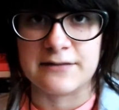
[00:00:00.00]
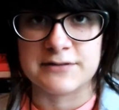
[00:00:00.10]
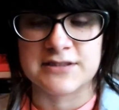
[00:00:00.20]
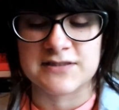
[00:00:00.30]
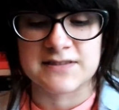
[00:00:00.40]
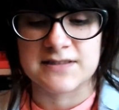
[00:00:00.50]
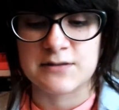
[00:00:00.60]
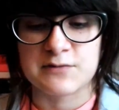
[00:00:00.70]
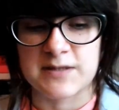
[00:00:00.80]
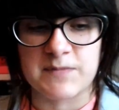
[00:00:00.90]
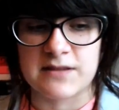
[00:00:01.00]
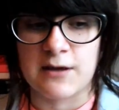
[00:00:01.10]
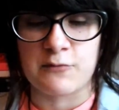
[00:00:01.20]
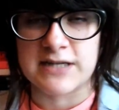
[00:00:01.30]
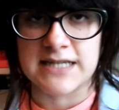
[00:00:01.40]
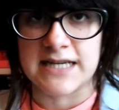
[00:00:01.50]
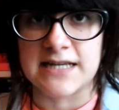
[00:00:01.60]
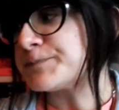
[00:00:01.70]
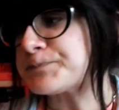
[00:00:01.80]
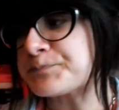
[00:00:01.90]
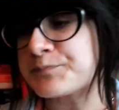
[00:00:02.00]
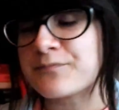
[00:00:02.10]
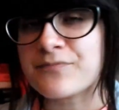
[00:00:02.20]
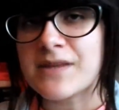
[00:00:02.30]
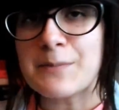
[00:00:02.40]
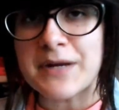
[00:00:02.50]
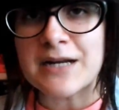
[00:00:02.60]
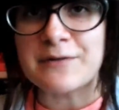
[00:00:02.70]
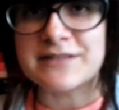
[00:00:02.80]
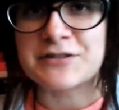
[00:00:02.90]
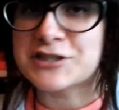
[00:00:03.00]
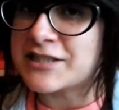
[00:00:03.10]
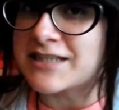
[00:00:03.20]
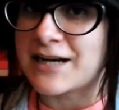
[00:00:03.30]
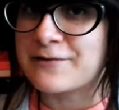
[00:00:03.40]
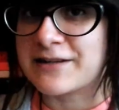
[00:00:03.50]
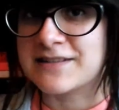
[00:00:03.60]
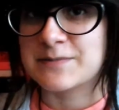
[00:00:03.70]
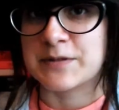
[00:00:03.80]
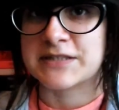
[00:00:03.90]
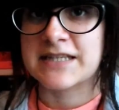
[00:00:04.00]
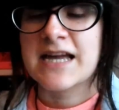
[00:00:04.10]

It was something that we did. But anyway, so she and I read this book,